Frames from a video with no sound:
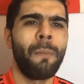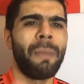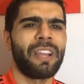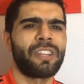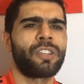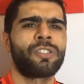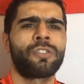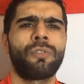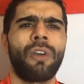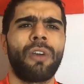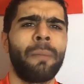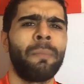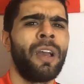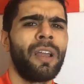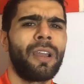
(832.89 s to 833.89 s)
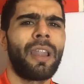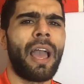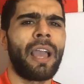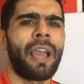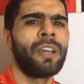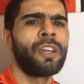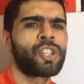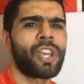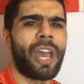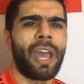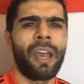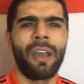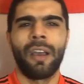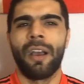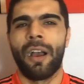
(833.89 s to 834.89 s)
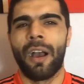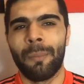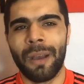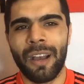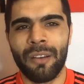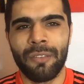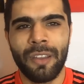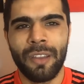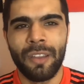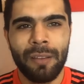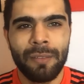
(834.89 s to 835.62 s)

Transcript: Make sure you subscribe, like, share. I'm out of here.